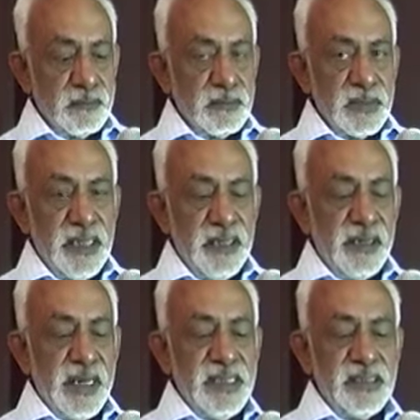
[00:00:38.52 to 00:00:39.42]
and
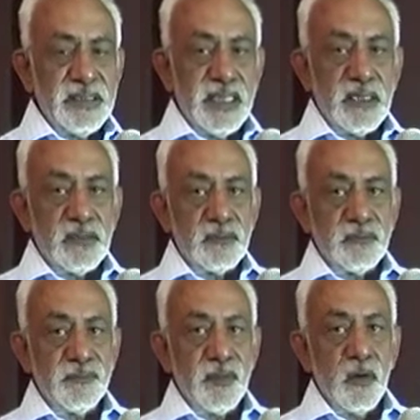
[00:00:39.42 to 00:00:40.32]
write
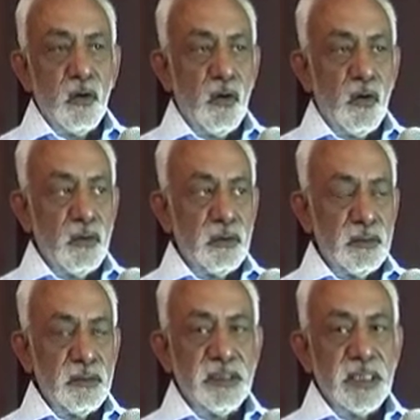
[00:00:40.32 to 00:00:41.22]
down
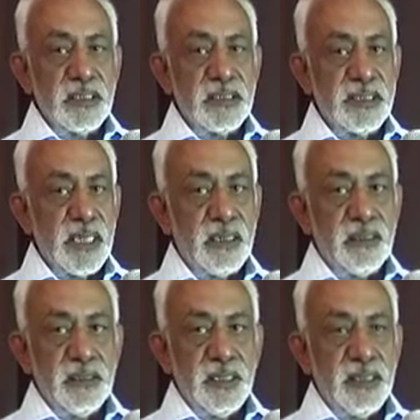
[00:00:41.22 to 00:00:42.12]
all that is
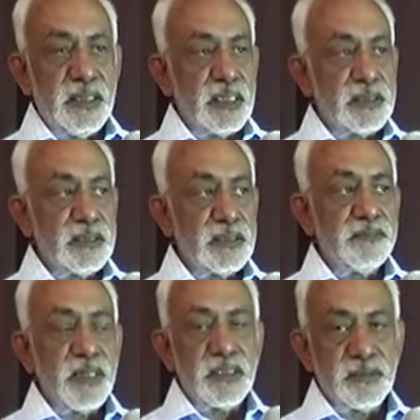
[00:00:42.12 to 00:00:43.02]
done in that
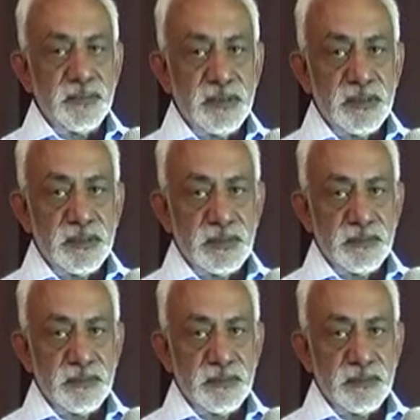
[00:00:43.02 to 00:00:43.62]
department.